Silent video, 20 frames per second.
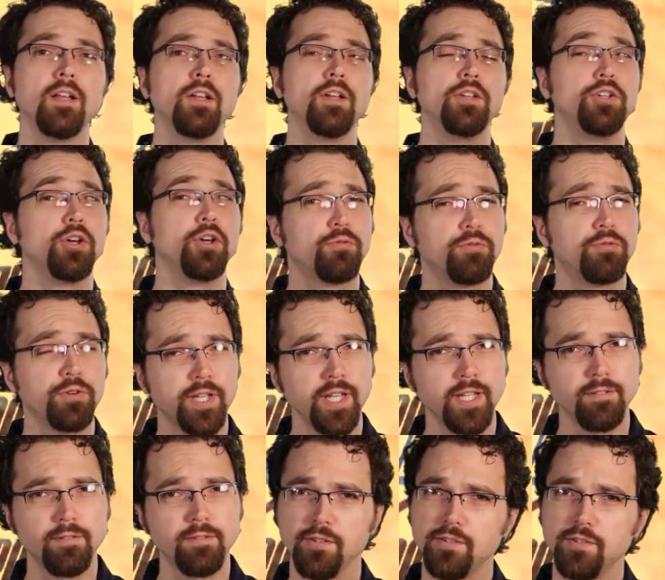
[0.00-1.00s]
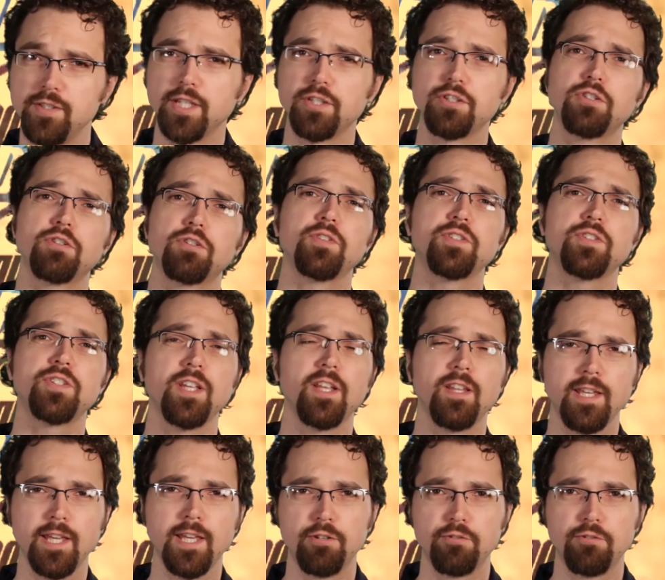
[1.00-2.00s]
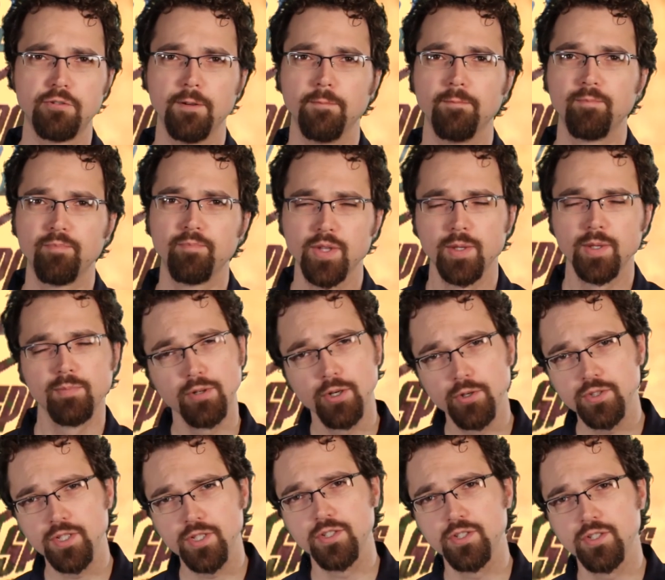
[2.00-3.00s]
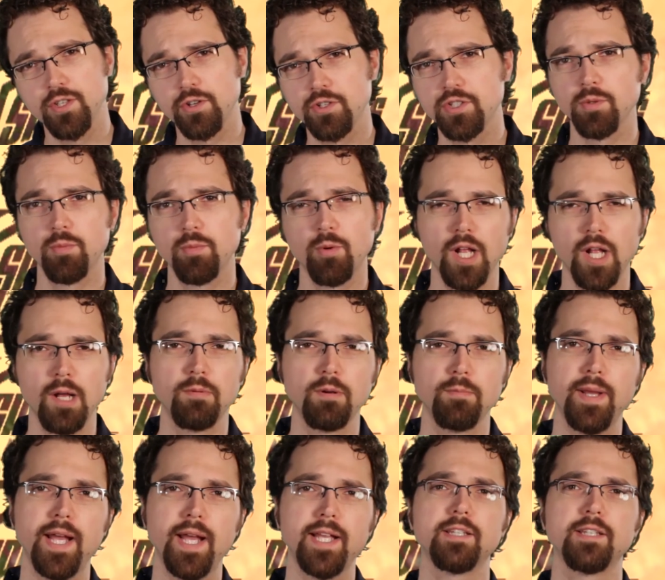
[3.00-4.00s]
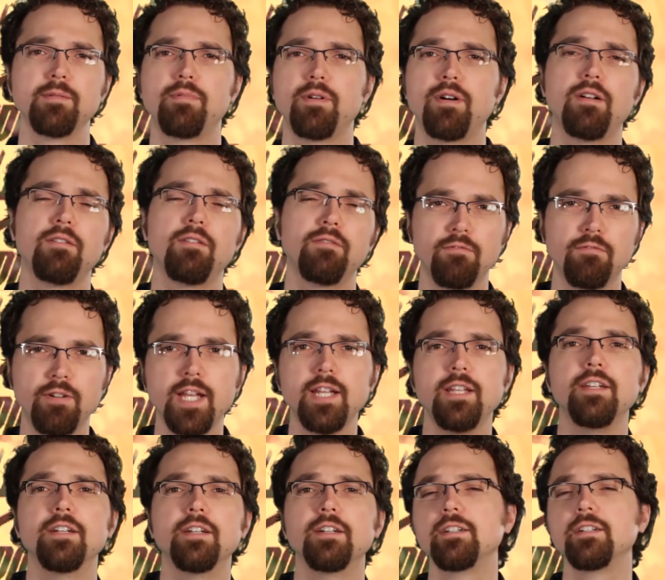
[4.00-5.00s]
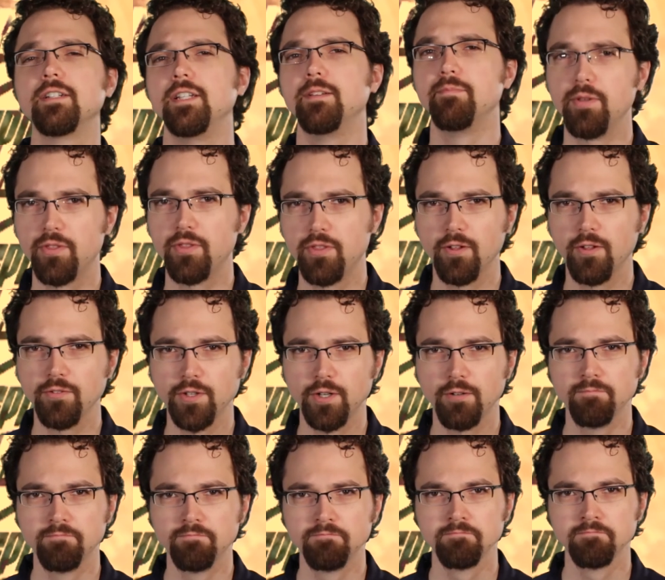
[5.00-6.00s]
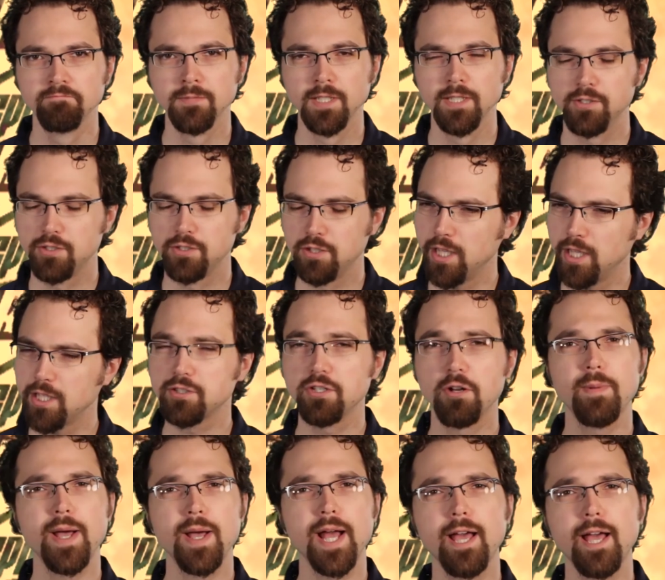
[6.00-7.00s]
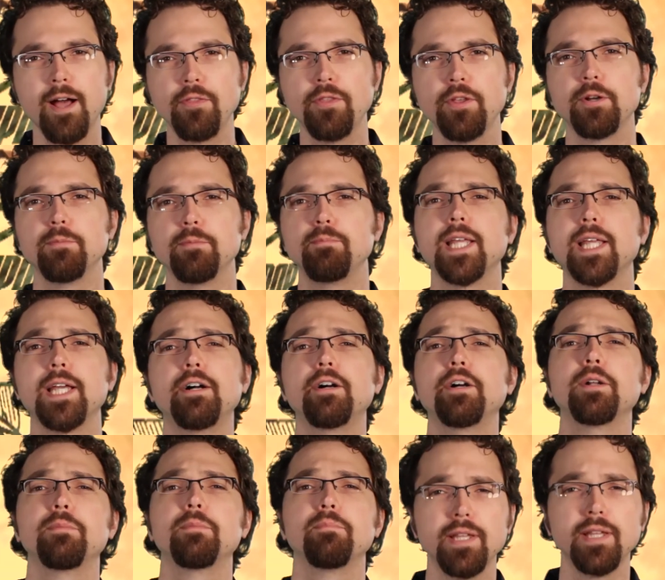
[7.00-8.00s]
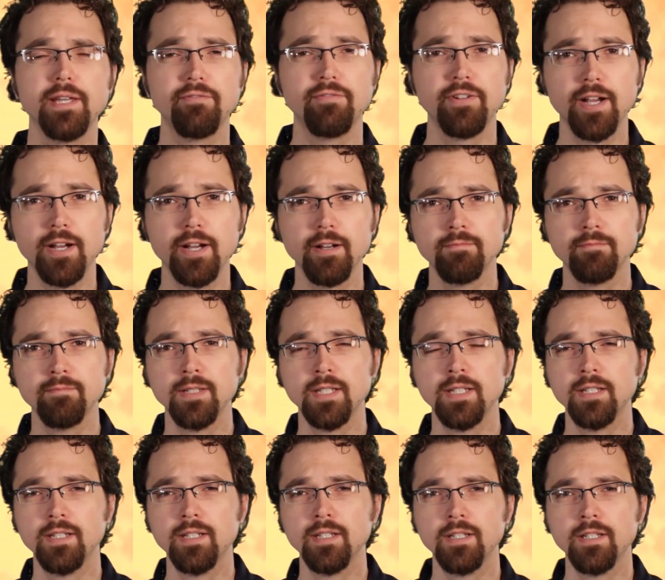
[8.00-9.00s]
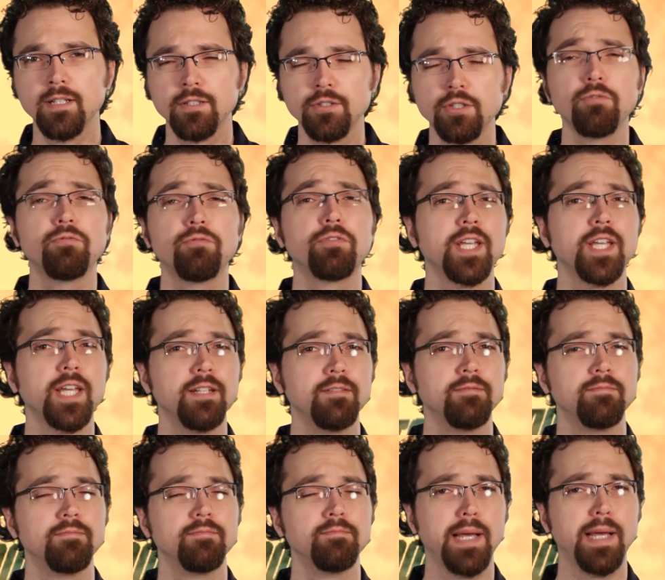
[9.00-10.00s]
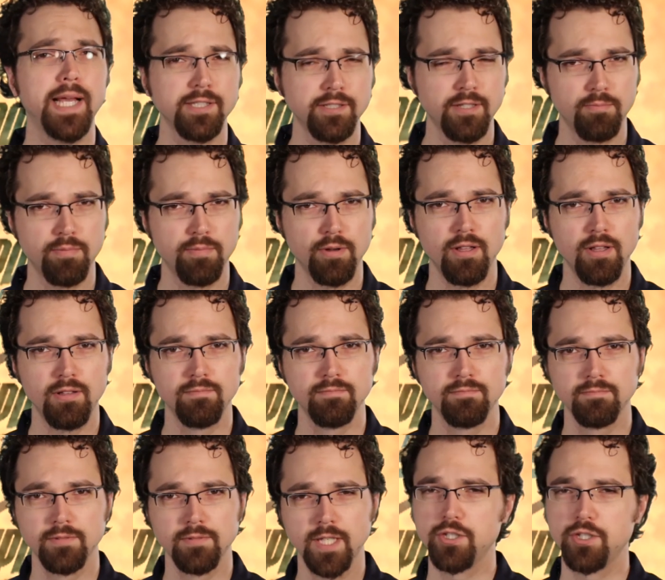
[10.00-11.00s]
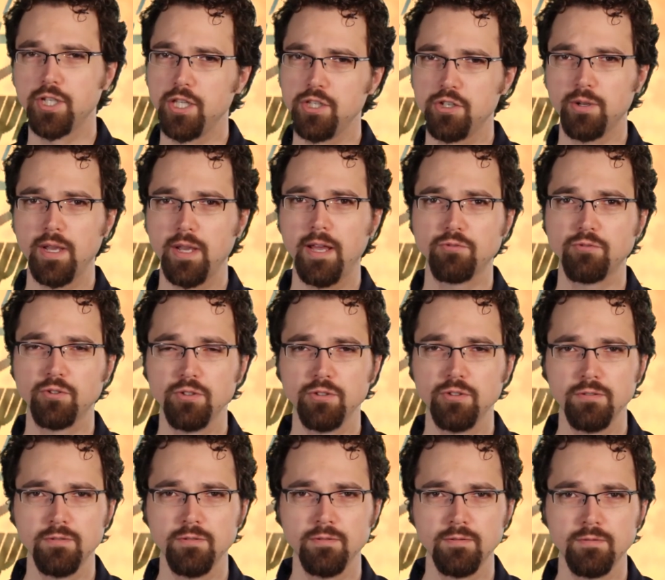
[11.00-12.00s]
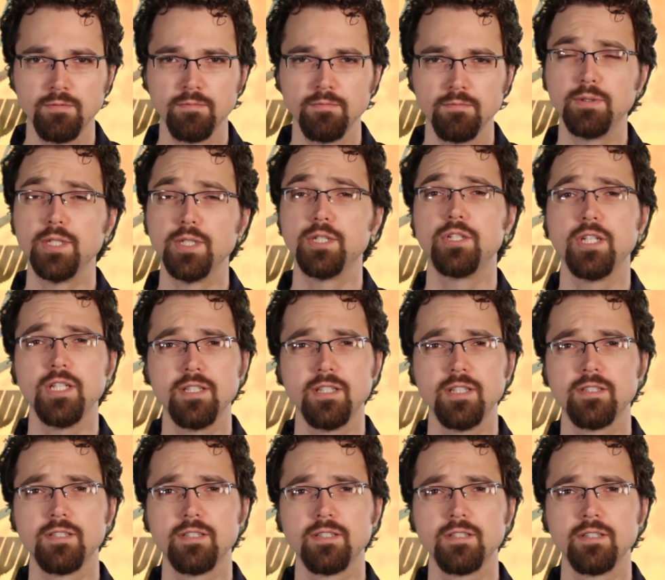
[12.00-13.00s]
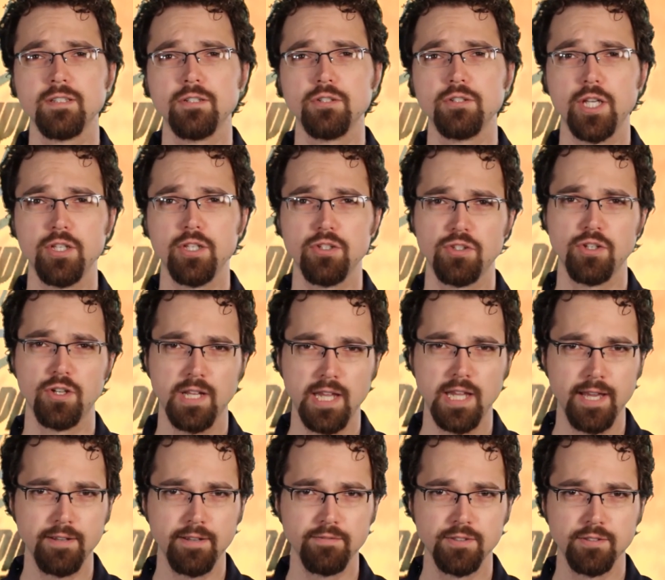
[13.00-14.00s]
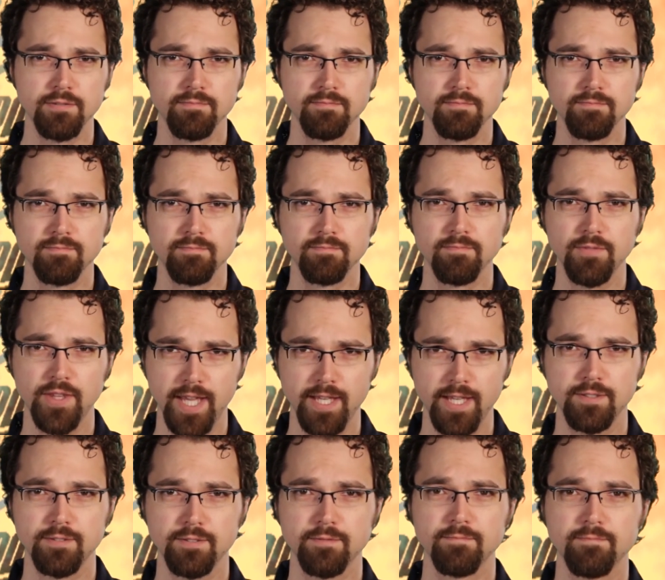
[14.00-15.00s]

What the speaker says: Don't forget, concessions are for sale in the atrium. Proceeds go to support Upward Basketball right here in Bethalto. So let's go back out there and play hard and play fair. Don't forget, basketball can change your afternoon, but Jesus changes our lives. Thanks.